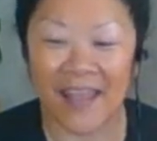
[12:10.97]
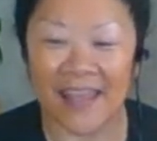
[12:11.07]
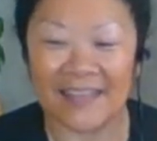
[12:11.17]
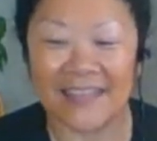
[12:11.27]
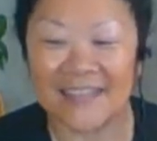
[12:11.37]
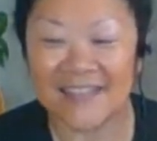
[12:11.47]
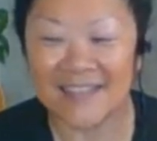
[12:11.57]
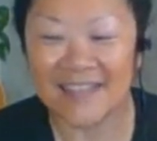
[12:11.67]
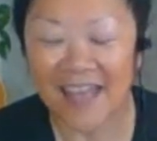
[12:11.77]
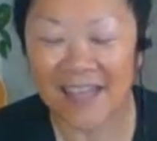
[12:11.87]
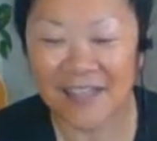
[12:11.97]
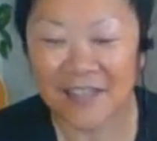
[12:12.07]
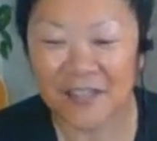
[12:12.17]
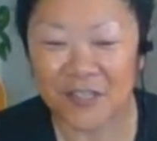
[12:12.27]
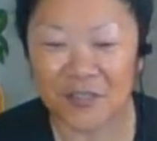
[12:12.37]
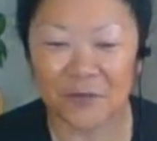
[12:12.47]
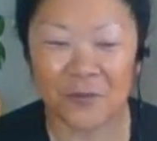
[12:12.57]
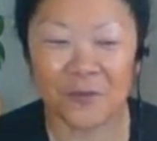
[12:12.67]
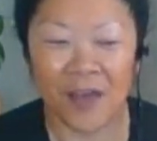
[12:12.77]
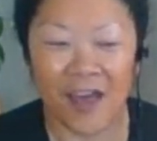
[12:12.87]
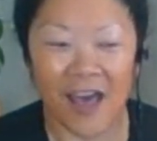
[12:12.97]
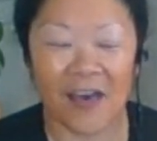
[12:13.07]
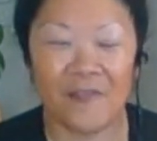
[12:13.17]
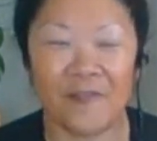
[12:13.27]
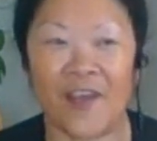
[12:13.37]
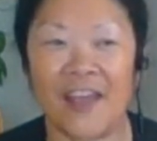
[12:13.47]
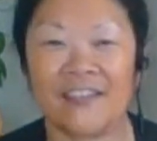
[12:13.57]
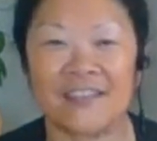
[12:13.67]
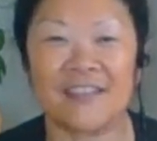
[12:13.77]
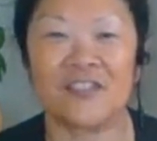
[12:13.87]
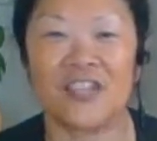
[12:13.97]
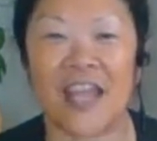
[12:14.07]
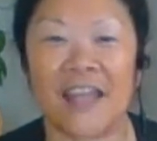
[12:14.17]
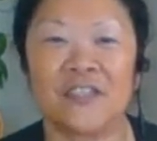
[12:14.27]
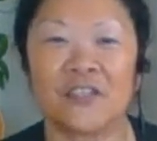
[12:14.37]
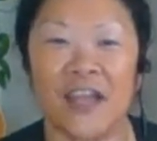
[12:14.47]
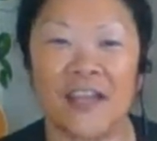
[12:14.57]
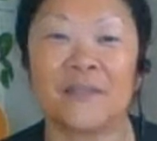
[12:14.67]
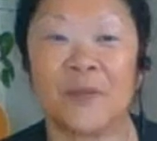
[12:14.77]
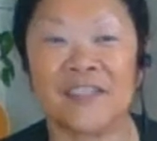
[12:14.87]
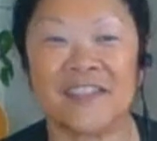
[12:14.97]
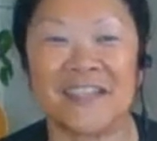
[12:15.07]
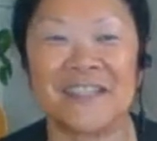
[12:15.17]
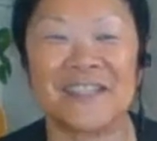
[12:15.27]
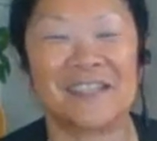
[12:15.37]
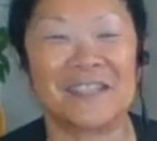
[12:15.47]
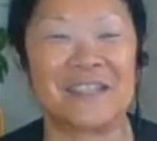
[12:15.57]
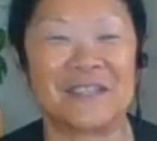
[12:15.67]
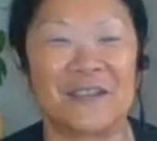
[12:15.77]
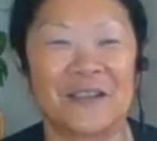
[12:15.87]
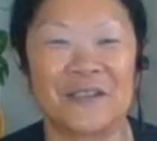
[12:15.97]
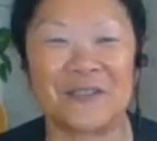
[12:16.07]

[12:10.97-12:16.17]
And it's said to affect the chanter as much as the listener.